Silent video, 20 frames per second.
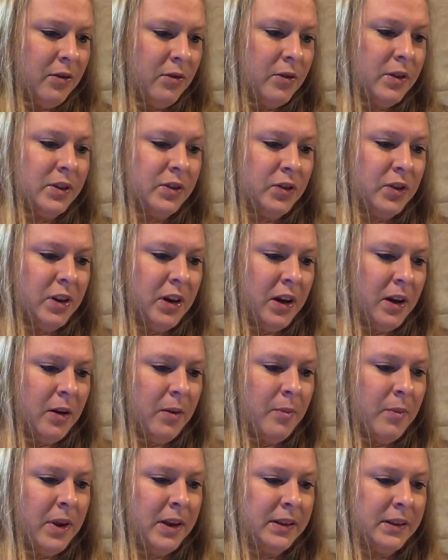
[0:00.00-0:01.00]
questionnaire
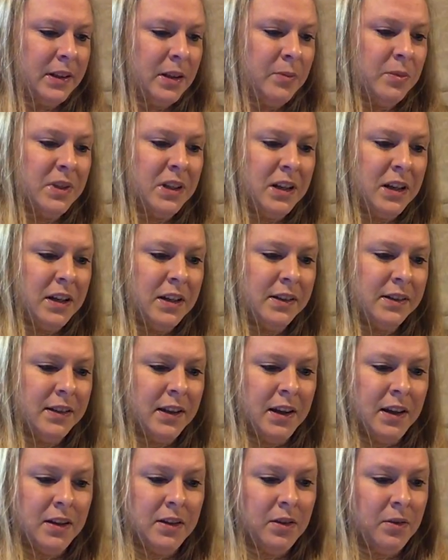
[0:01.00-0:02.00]
may seem tedious
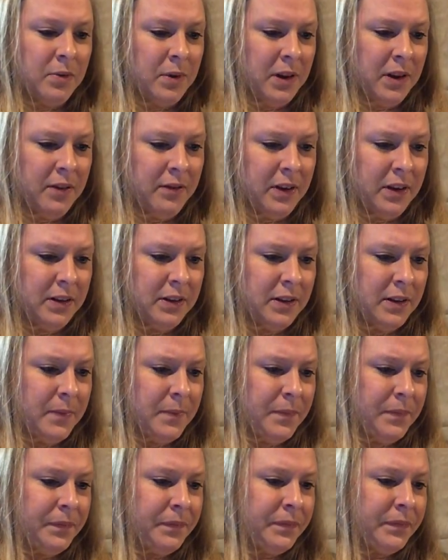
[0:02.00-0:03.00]
and irrelevant.
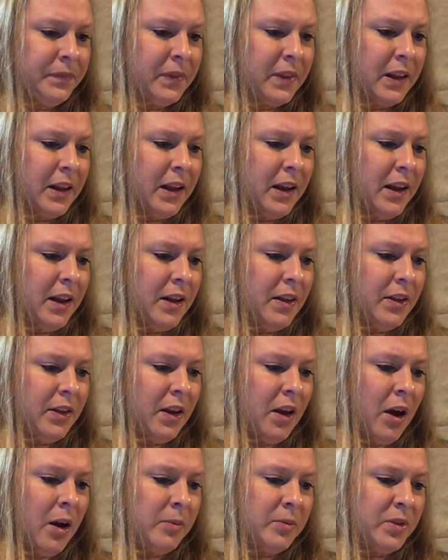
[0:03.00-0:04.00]

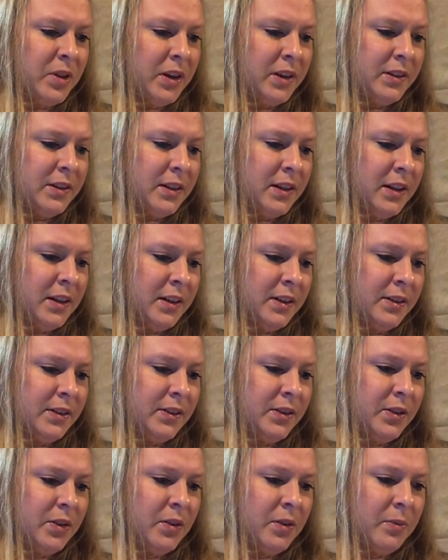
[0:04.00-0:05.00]
The object is
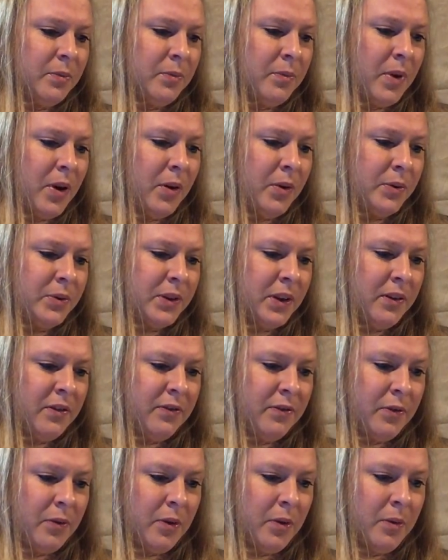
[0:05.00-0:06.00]
to compose a
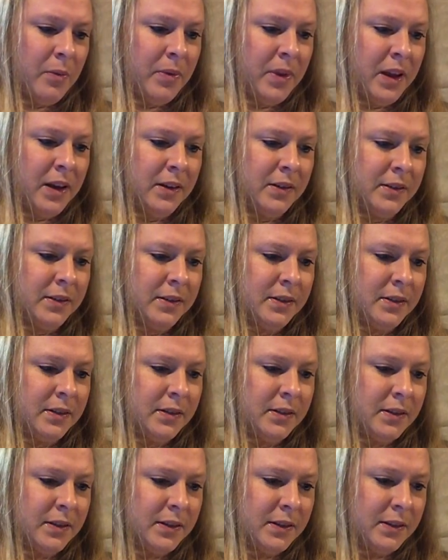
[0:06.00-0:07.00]
form that is
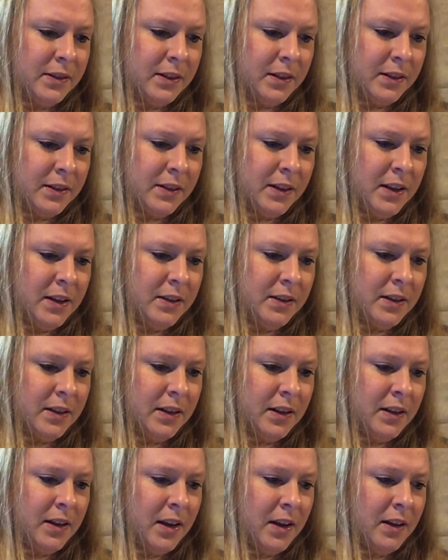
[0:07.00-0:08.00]
succinct
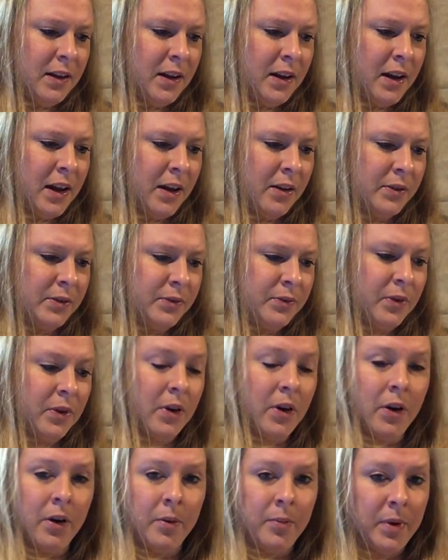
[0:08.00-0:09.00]
yet accounts
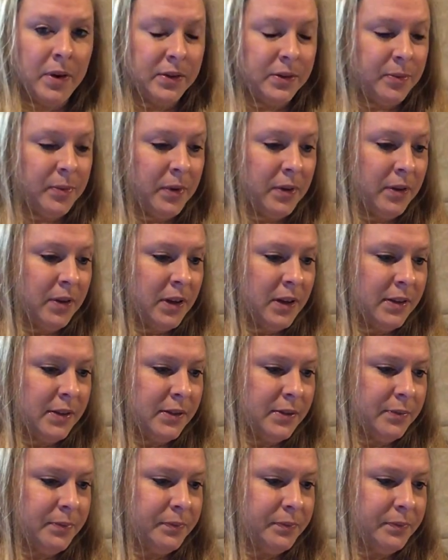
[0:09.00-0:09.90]
for all possibilities.